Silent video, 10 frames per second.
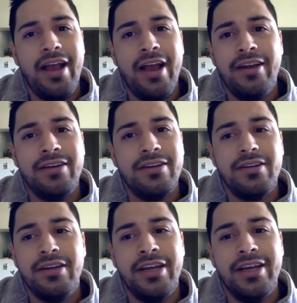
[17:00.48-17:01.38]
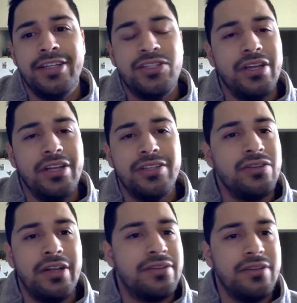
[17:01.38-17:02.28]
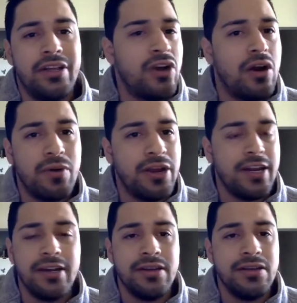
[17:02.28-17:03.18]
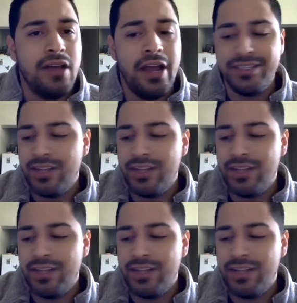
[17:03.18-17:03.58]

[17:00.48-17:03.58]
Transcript: and it's it's it's it's heartbreaking it's